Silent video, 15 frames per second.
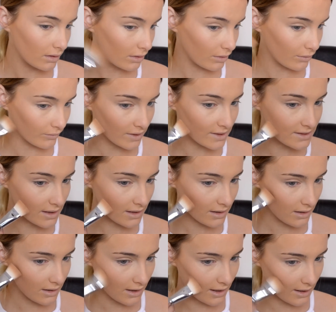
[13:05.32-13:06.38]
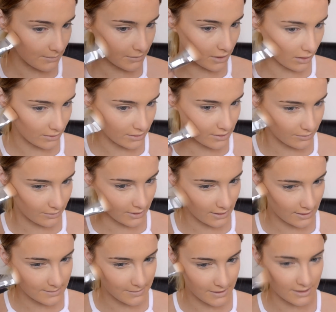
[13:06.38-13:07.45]
The reason I'm contouring
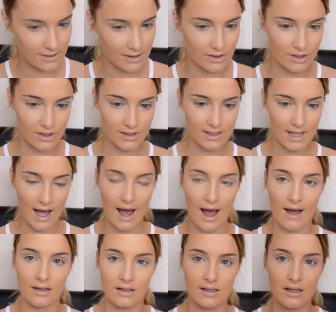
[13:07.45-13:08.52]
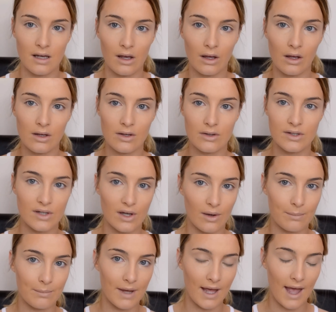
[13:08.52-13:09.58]
is because it just adds
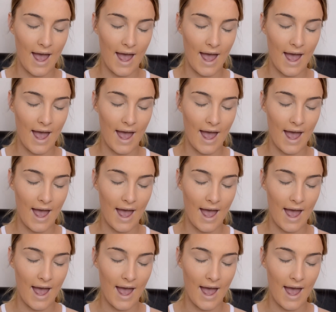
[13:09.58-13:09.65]
some